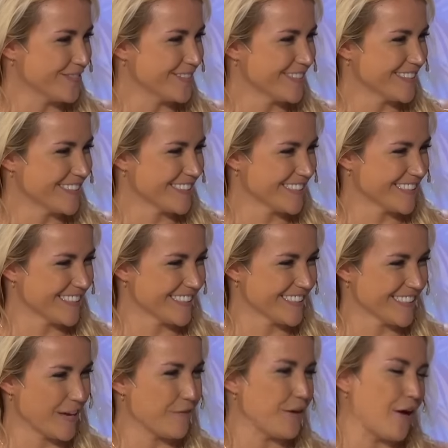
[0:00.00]
Yeah.
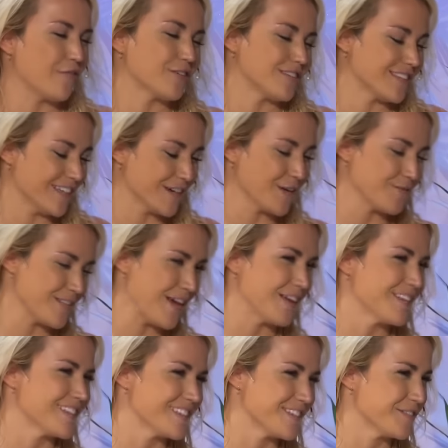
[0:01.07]
I mean, obviously, it comes out
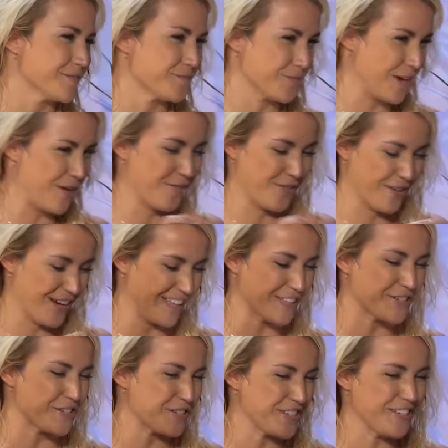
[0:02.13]
as whatever
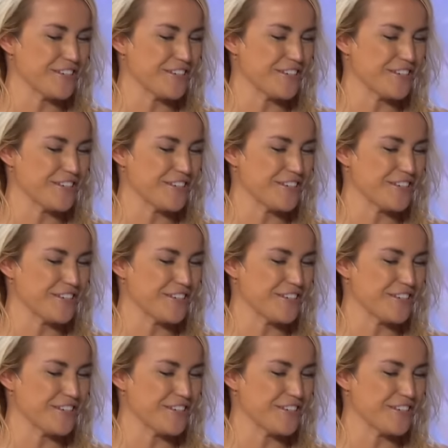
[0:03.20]
electricity